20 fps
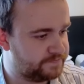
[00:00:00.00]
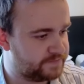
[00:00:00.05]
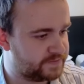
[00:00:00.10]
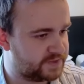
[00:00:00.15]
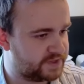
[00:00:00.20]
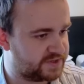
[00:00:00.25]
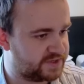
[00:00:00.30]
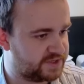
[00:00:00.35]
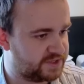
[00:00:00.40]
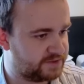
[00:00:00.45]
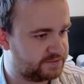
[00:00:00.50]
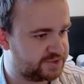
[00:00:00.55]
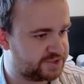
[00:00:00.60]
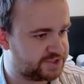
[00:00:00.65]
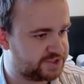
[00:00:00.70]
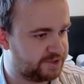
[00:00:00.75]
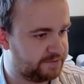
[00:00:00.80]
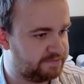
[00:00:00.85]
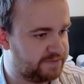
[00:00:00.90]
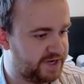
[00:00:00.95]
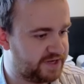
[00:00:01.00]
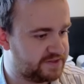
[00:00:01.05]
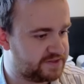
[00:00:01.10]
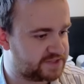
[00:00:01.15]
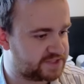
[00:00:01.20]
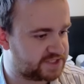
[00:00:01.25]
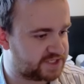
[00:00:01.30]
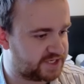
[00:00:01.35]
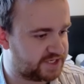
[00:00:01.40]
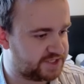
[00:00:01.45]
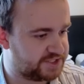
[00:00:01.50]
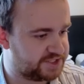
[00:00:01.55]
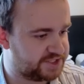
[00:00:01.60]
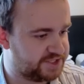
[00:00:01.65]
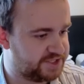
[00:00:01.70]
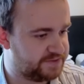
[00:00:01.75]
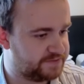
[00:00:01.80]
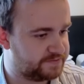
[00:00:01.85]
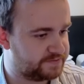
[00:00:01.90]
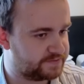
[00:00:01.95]
I think I'm just going to bend the
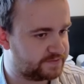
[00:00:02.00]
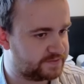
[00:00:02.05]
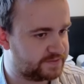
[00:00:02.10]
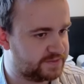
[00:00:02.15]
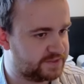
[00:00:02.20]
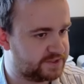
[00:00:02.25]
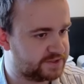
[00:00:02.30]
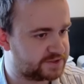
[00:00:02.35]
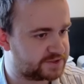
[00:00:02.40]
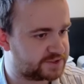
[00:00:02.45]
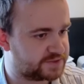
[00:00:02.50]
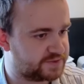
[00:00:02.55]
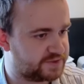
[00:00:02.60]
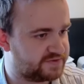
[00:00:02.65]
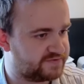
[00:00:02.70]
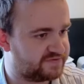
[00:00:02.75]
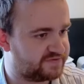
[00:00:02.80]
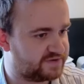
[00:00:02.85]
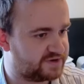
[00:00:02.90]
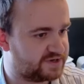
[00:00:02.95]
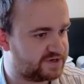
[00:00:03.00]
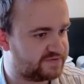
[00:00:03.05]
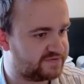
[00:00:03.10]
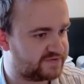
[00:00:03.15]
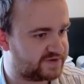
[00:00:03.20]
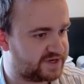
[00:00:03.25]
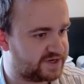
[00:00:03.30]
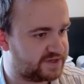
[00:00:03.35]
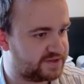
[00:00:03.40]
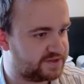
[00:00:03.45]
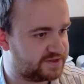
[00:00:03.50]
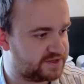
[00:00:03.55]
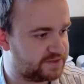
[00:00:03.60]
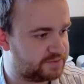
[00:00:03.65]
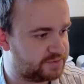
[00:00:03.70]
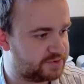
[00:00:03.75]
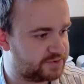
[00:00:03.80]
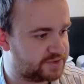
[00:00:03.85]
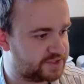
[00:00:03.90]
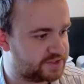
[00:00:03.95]
Sanji and swing 5 at the
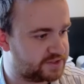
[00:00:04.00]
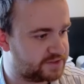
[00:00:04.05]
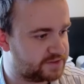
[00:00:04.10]
pudding.